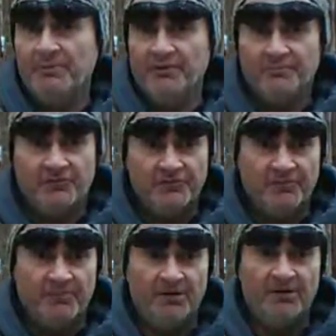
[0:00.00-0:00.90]
It improves the
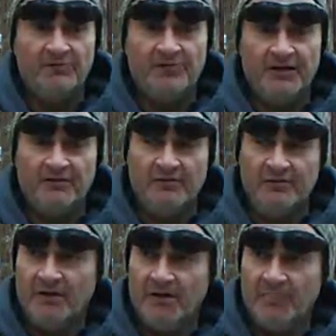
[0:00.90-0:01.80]
bones and
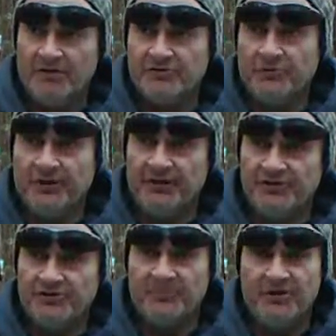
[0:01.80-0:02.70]
muscle. And
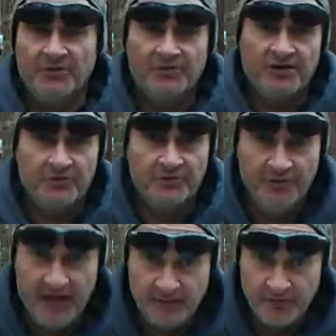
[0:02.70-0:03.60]
that's something you'll discuss with
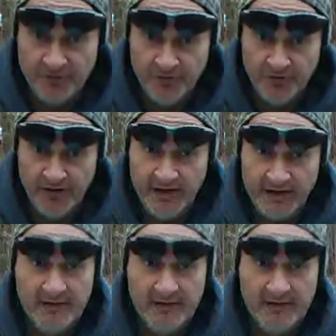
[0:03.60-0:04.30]
your doctor before you take.